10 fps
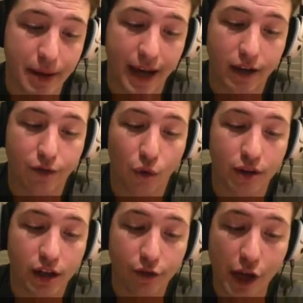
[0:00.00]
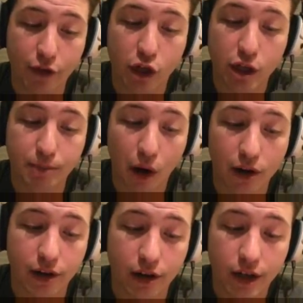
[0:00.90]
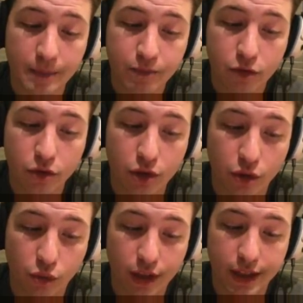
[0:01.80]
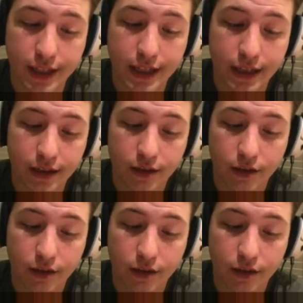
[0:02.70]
back and forth, and if you have a good partner, you can really